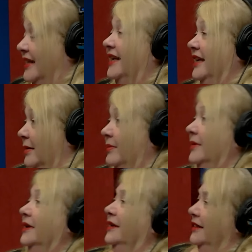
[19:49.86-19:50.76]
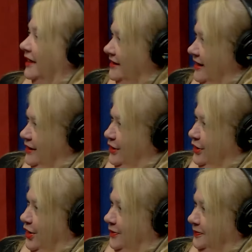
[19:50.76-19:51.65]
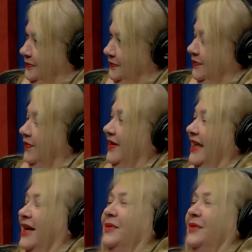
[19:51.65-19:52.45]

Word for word: it to him. I said, it to the dog. Yes. You know,